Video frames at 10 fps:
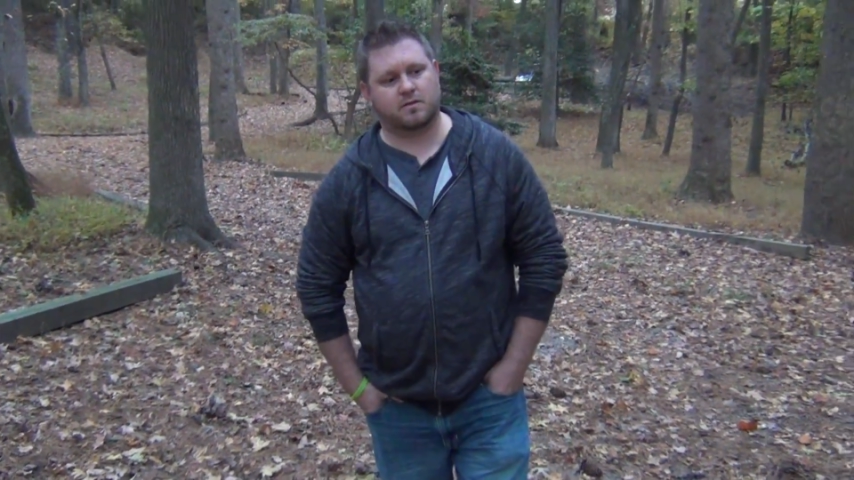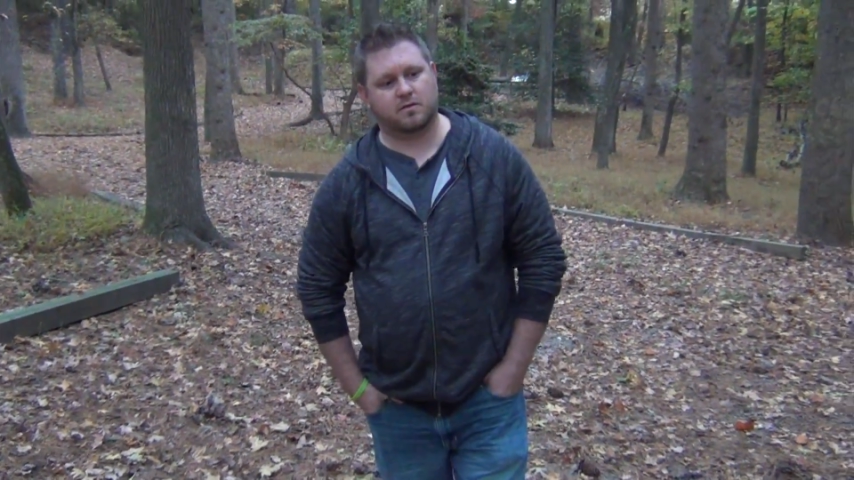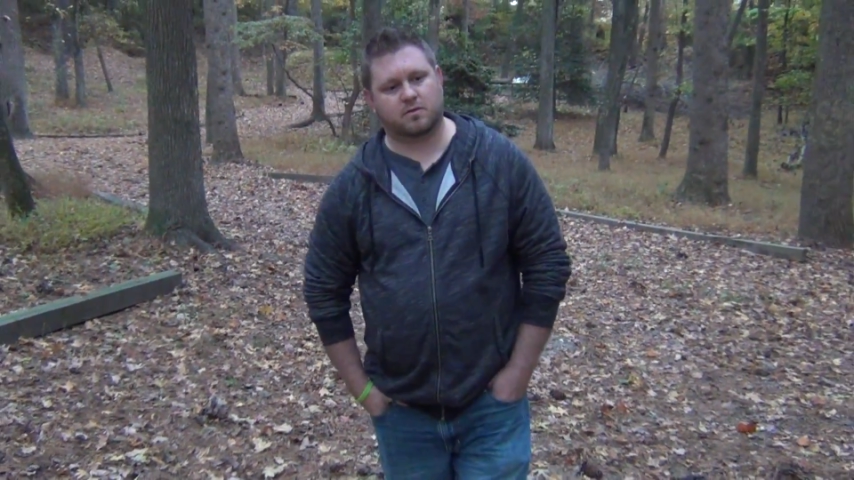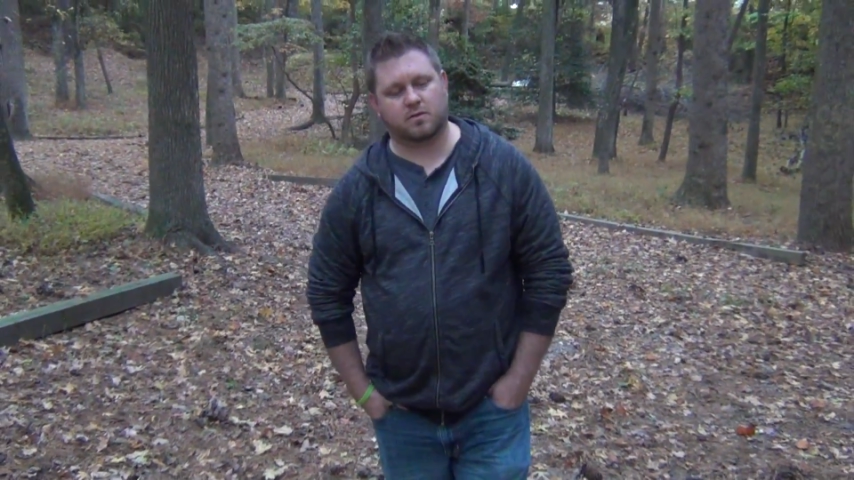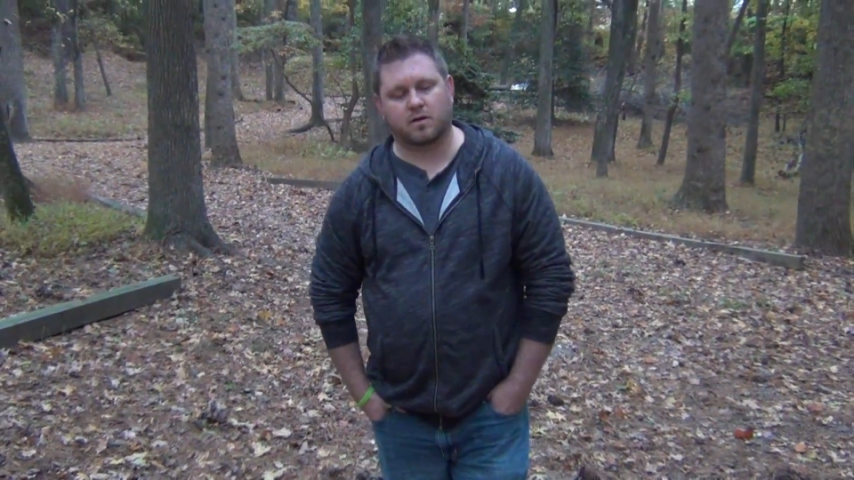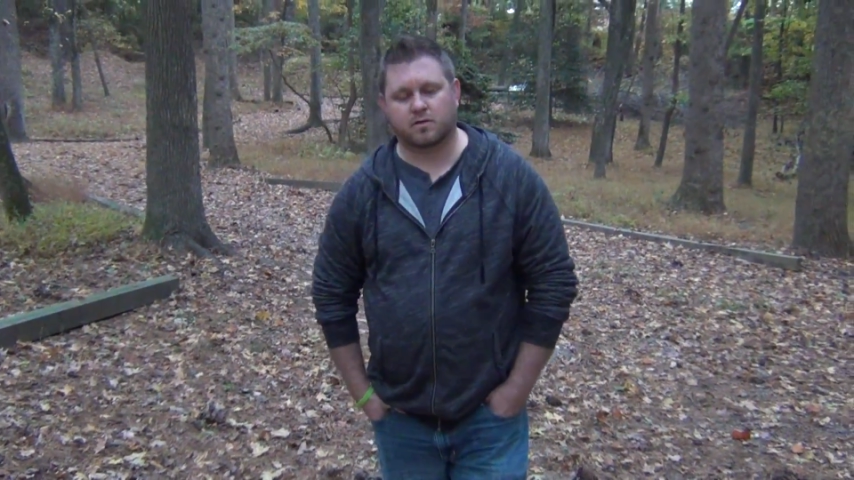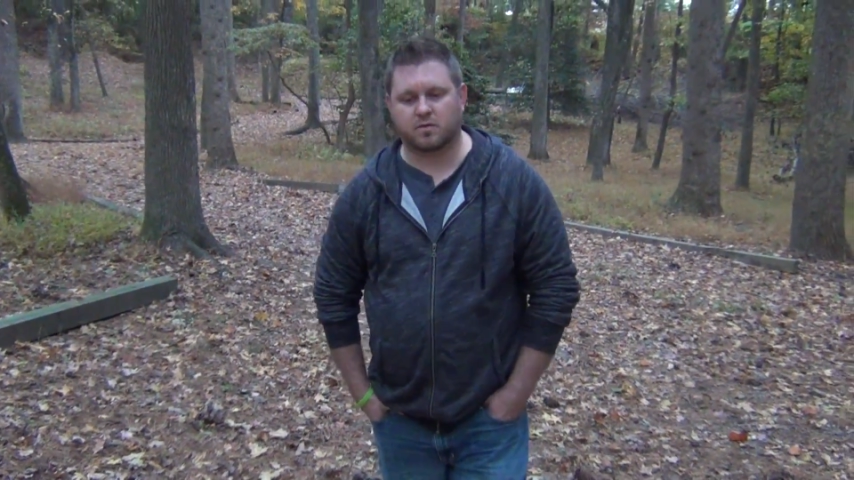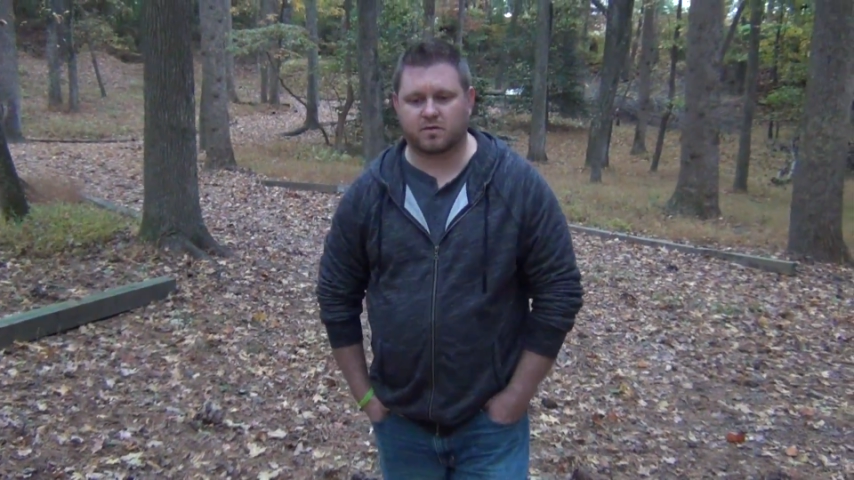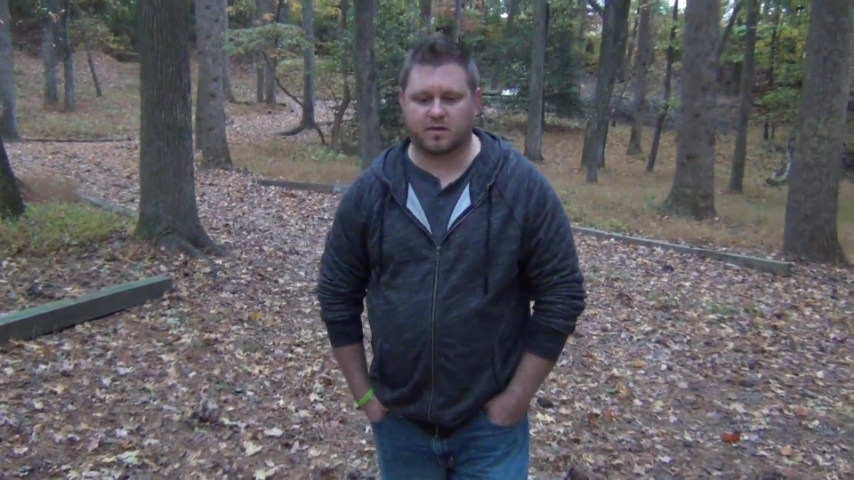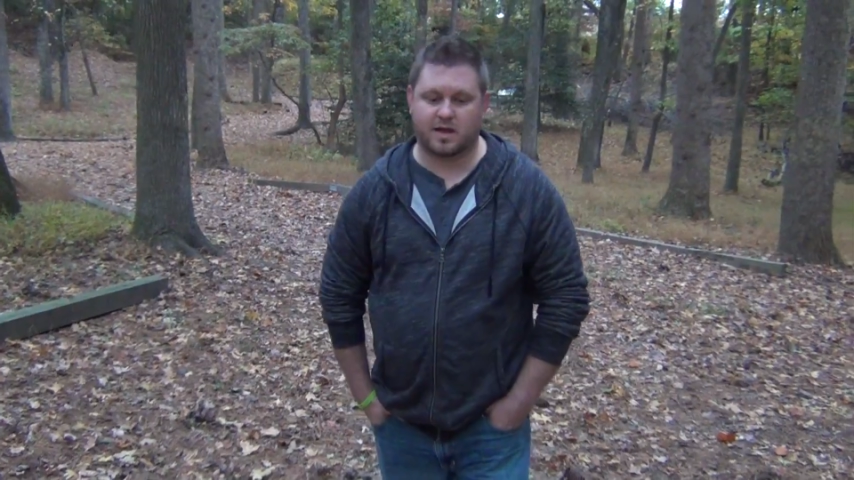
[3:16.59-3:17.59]
start
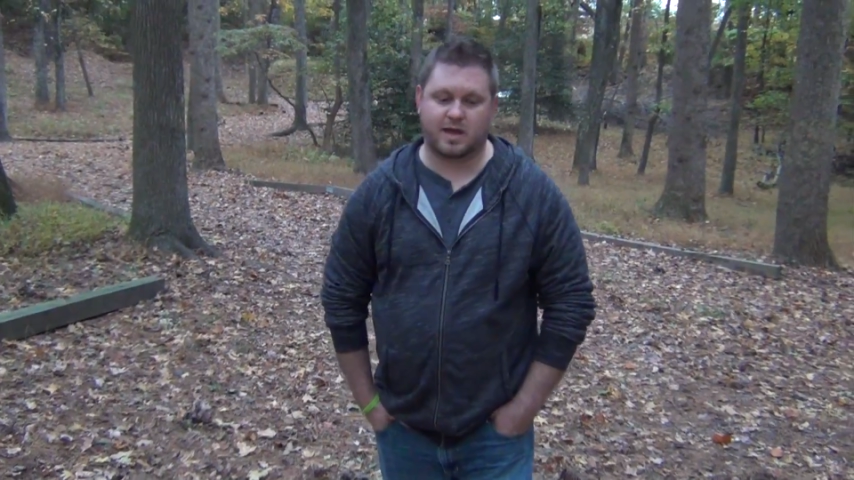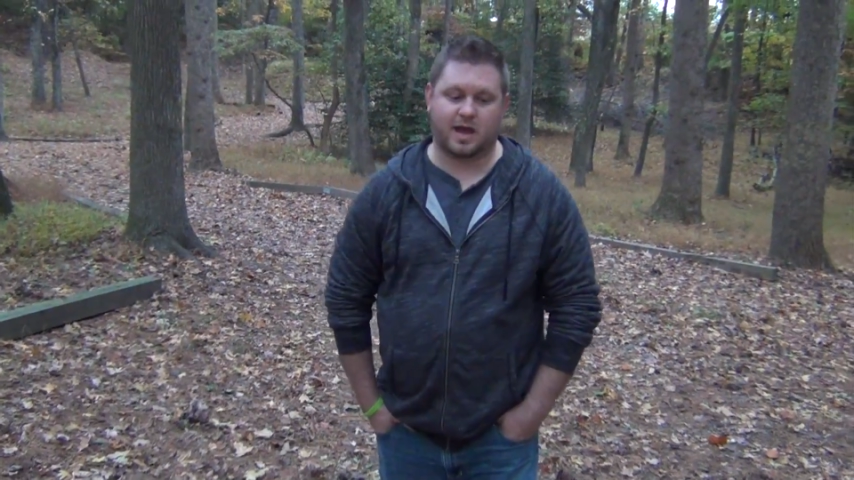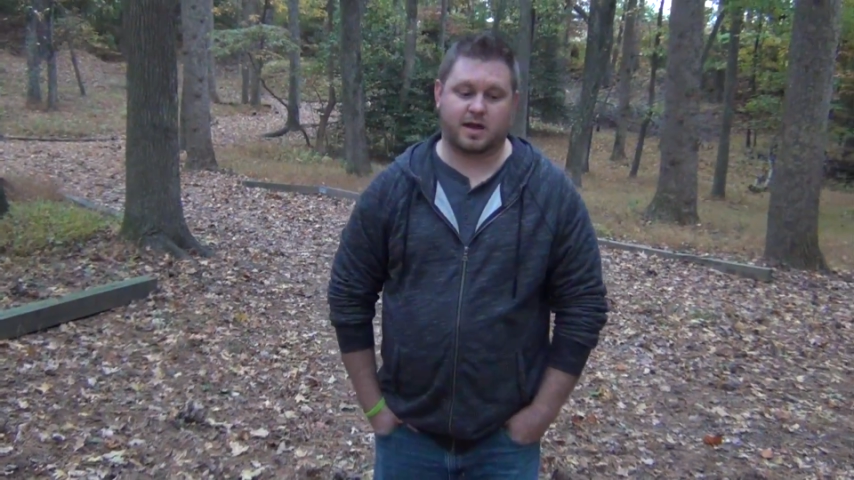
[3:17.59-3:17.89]
to say,